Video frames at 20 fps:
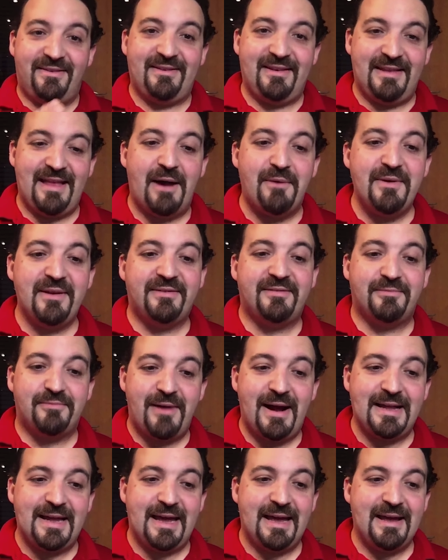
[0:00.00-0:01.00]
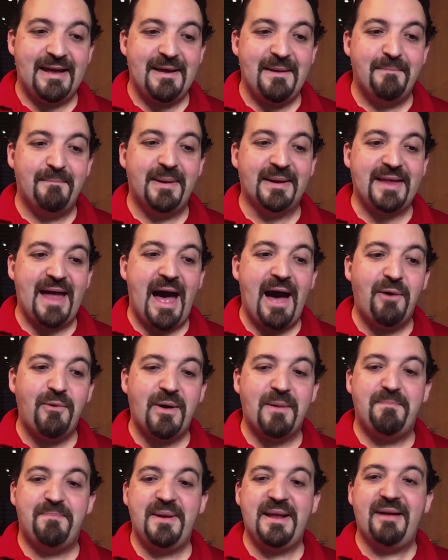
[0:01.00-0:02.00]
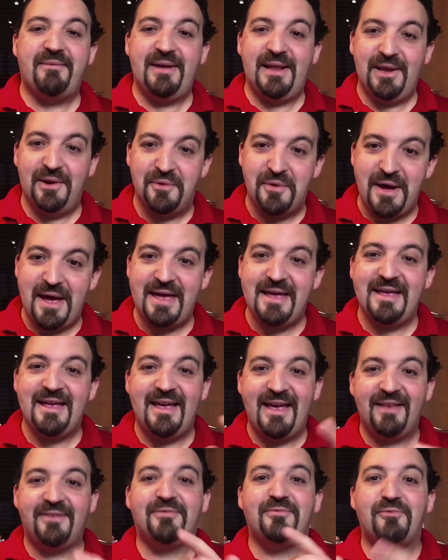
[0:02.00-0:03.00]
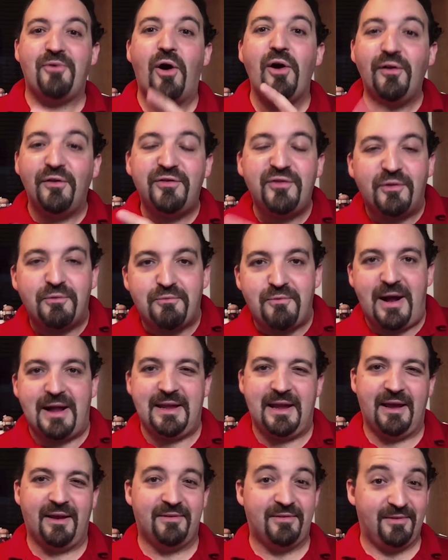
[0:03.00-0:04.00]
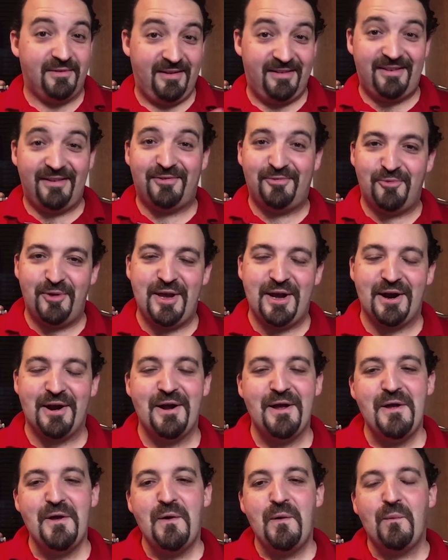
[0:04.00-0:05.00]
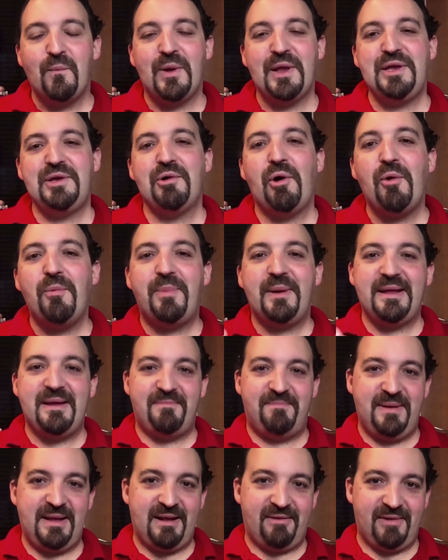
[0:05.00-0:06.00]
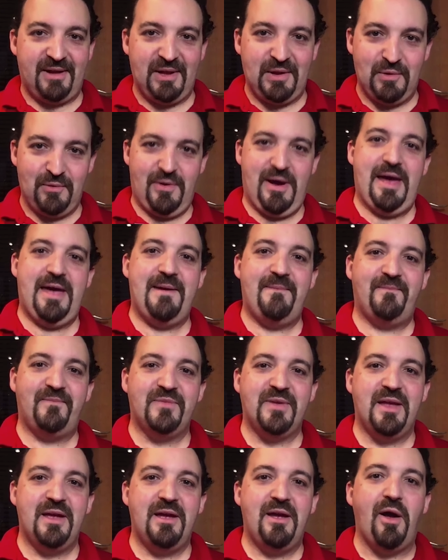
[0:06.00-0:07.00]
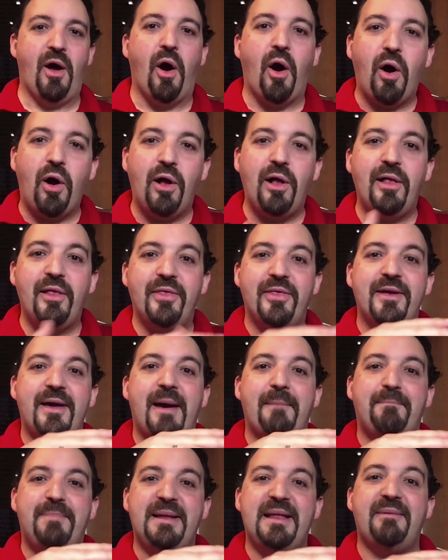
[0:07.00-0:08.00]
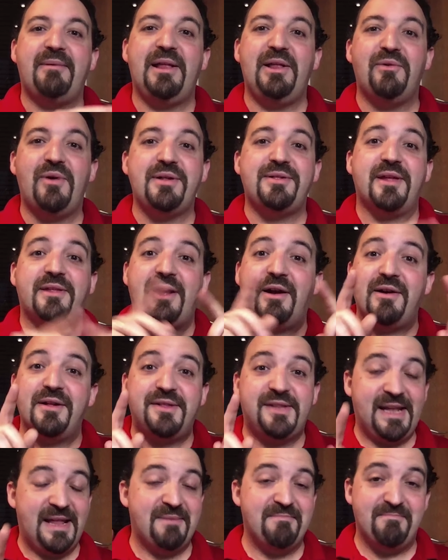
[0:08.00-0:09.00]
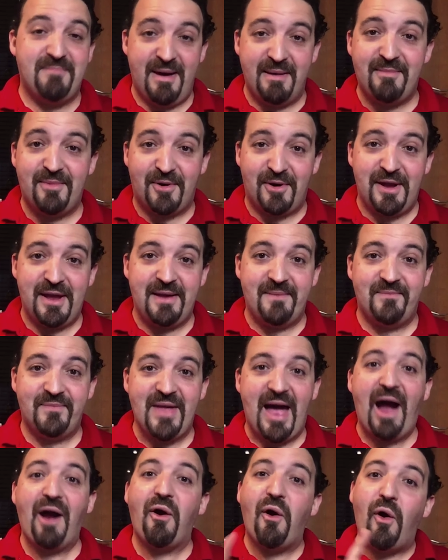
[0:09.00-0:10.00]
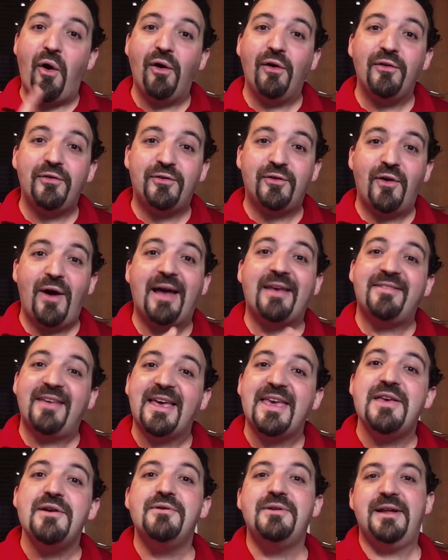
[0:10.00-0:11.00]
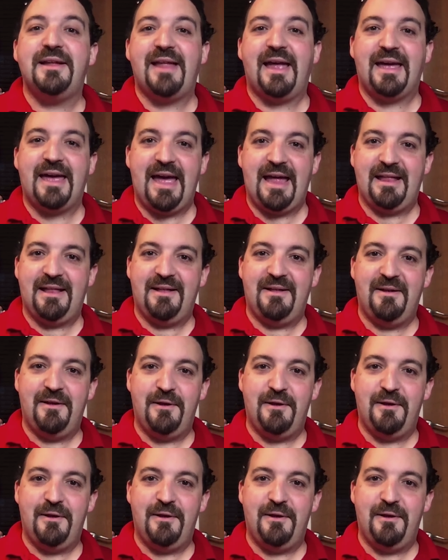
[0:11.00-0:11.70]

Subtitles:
Now it's running, but our PWA is also running. So this is weird. When you open a PWA, all the PWAs that are still in memory are also executing again.